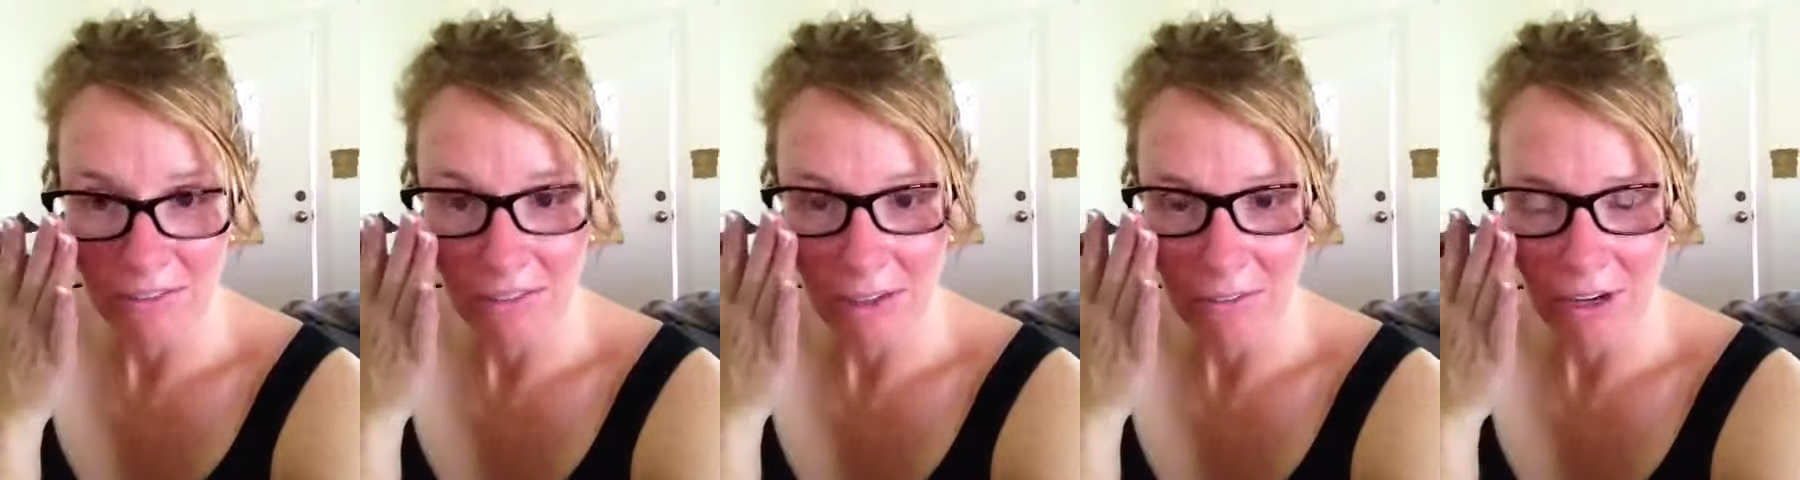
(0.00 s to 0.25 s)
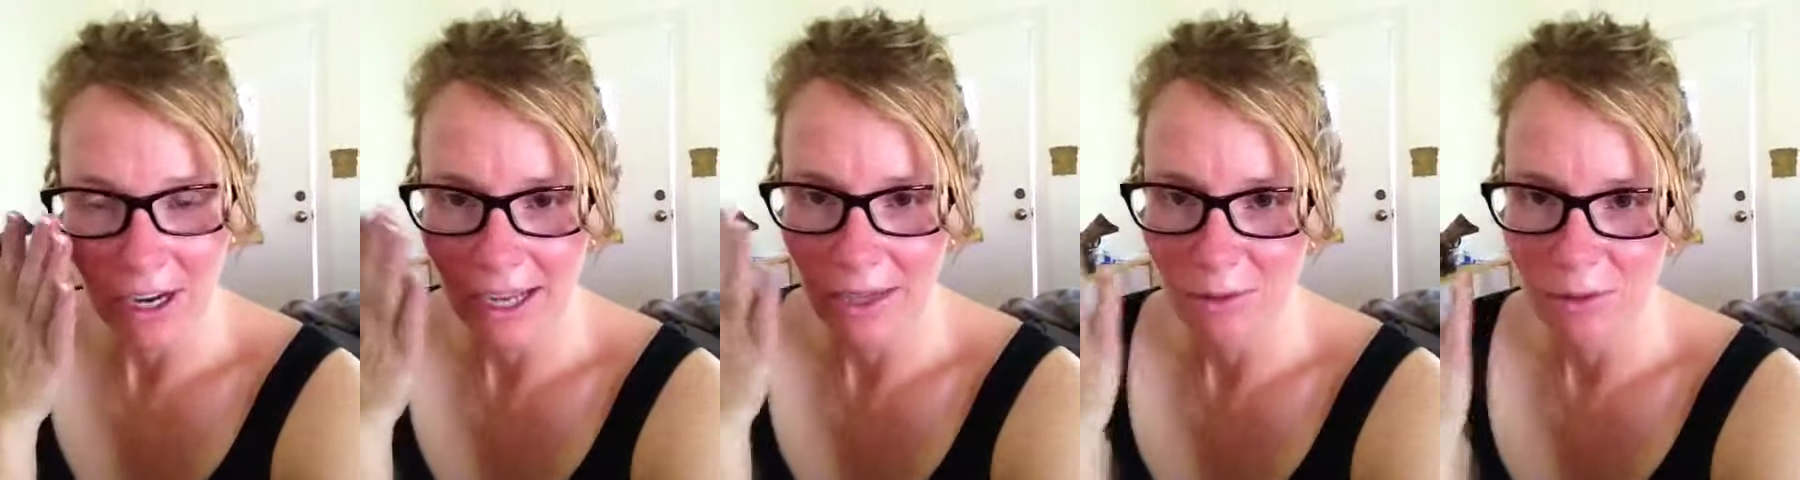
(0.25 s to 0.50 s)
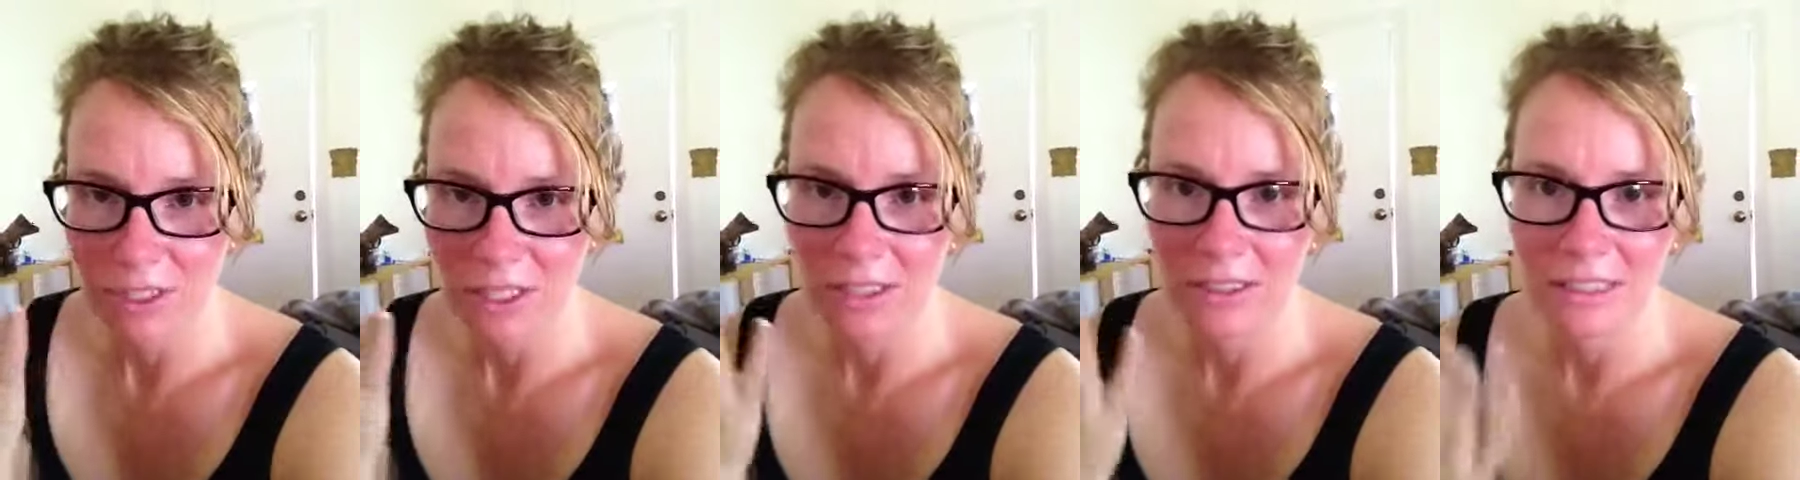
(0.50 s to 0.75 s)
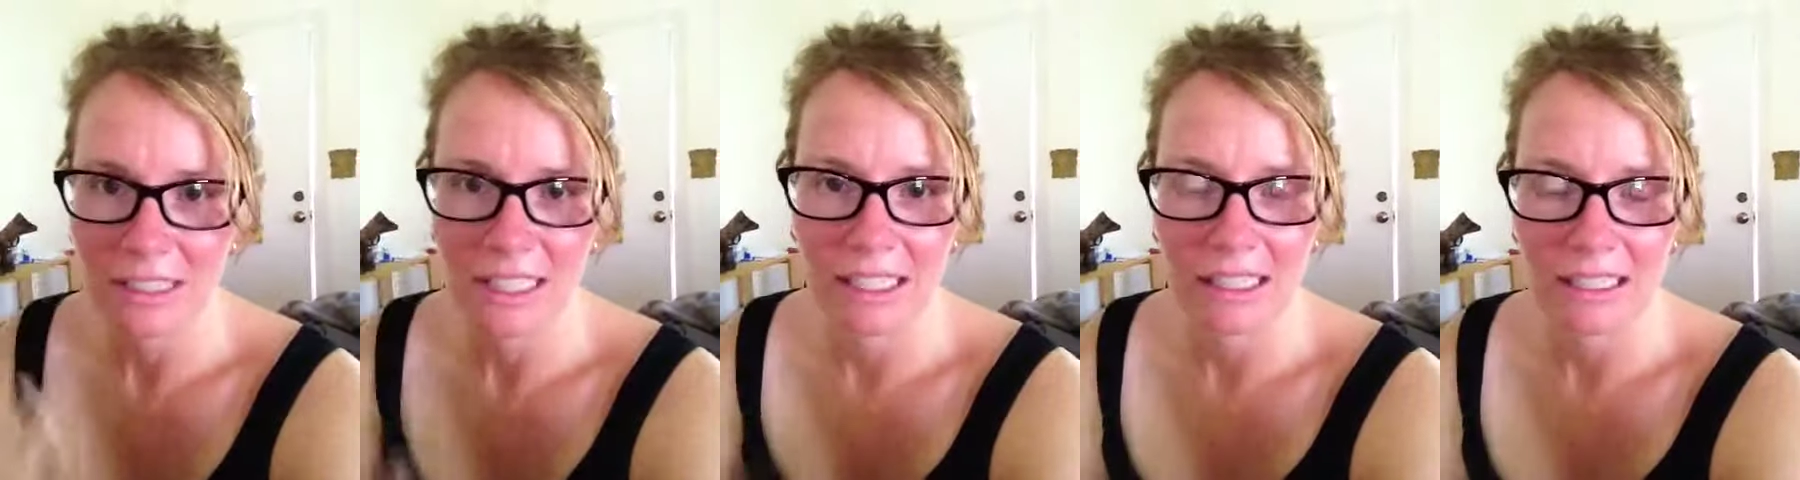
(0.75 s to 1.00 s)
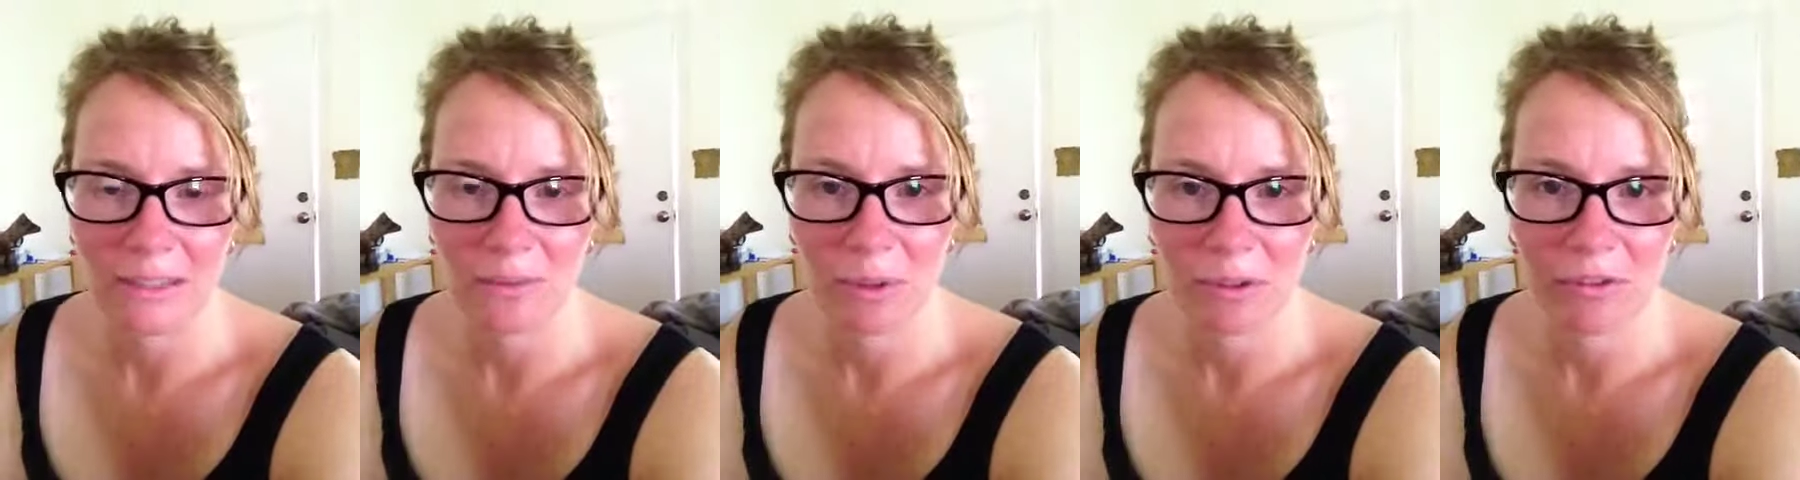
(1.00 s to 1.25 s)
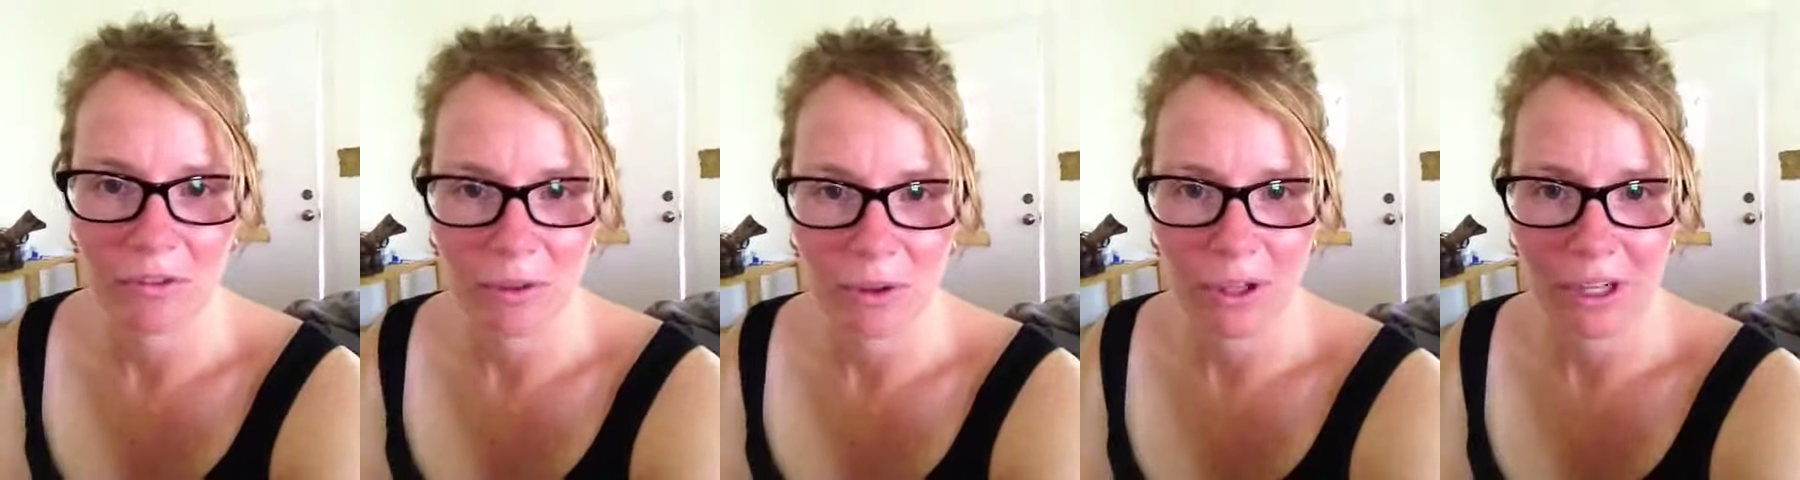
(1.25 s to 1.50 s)
I've never had results like this
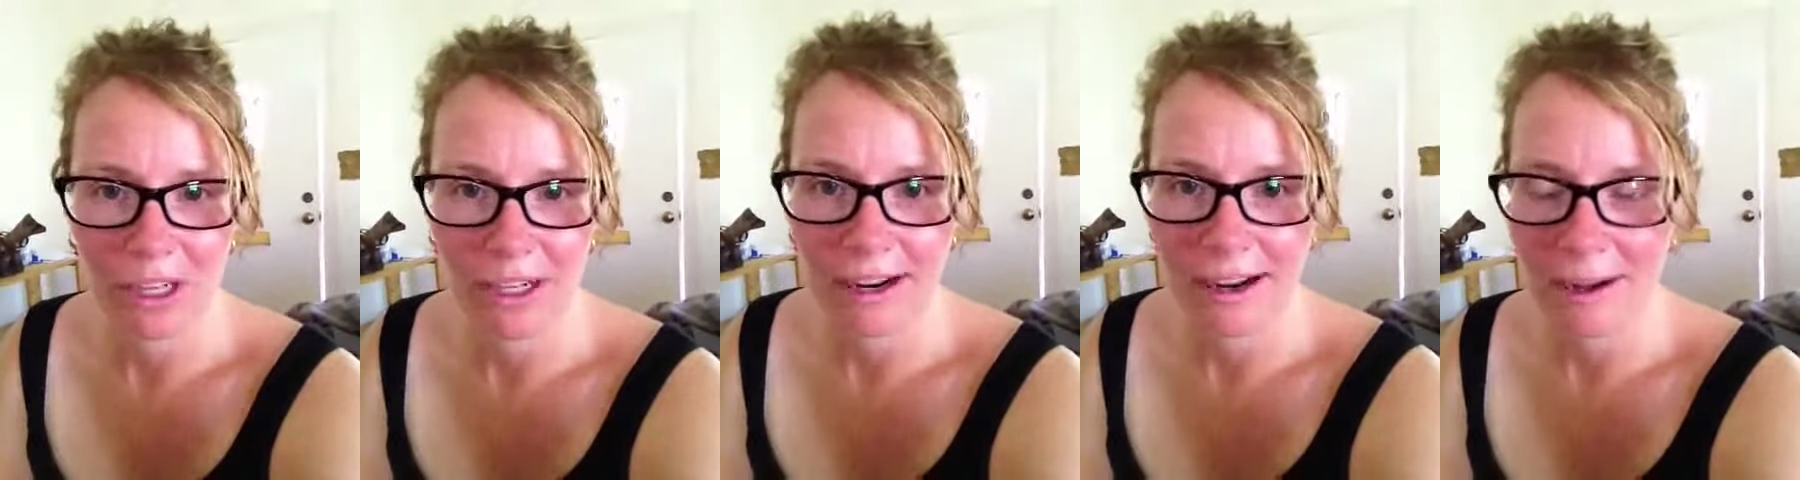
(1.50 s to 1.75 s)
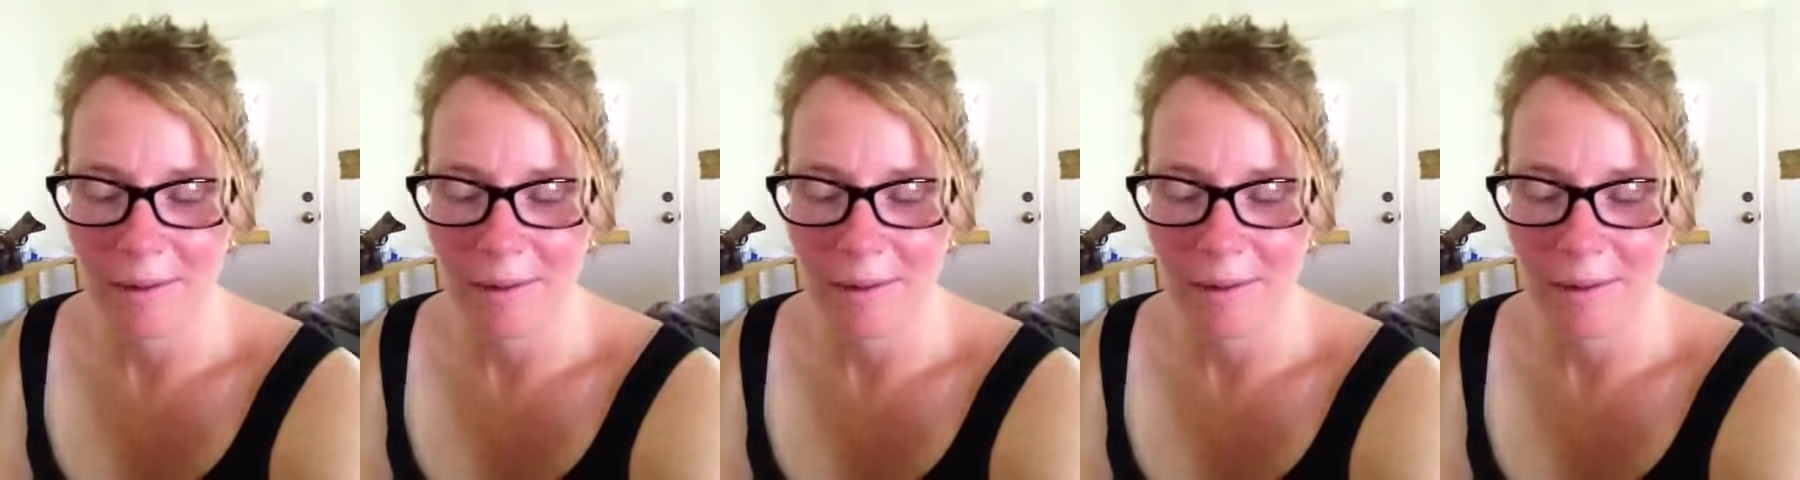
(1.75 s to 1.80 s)
before